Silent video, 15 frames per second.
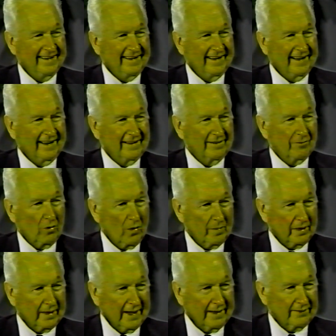and the Roman
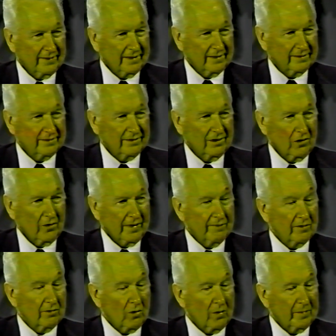Catholics. You know, even
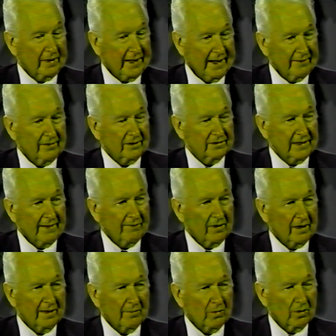the Roman Catholics have a
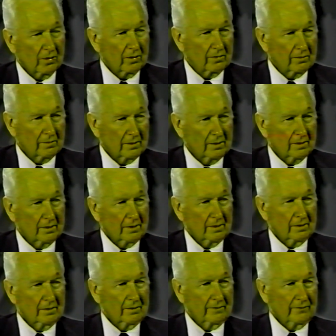liberal
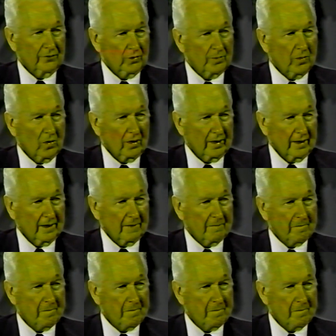viewpoint now.